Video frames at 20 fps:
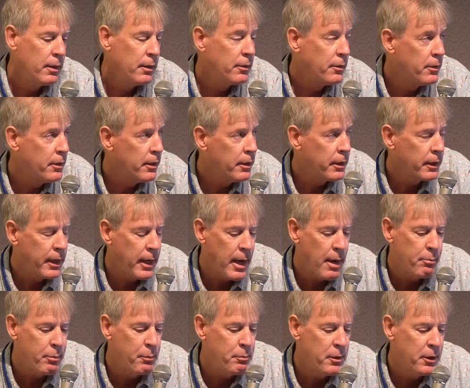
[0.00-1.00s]
to
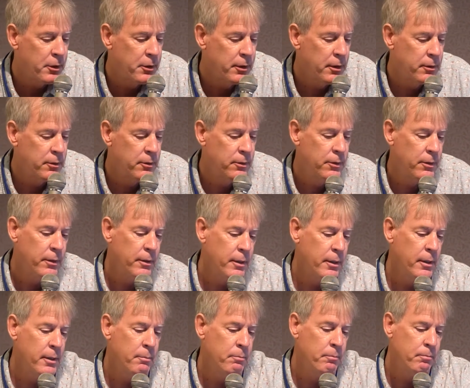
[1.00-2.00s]
cap emissions,
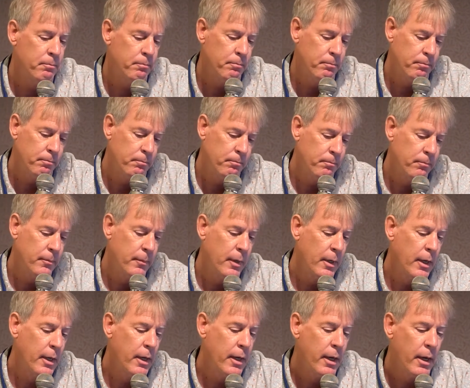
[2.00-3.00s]
and
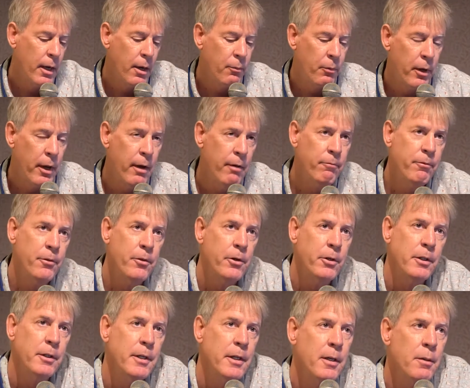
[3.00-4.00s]
we have
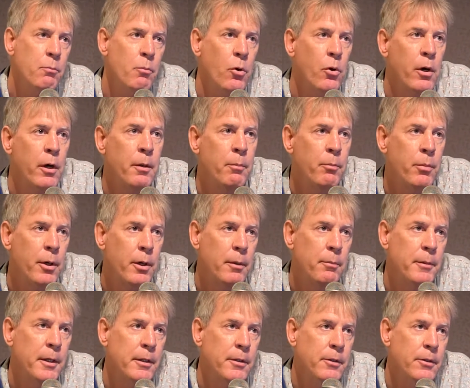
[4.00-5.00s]
13 more
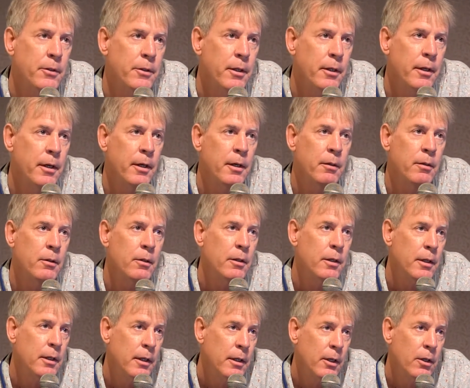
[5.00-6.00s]
permits
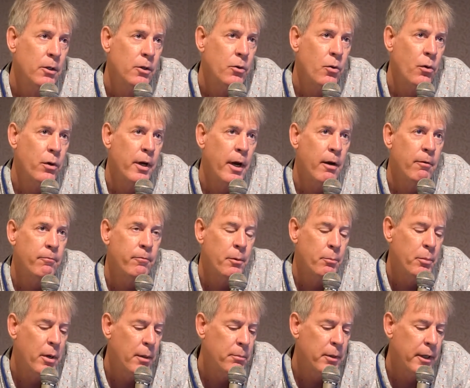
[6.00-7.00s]
going out for
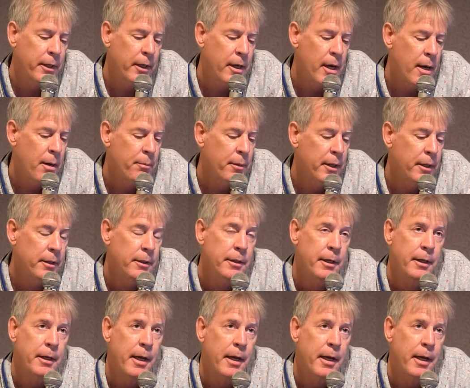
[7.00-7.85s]
public comment to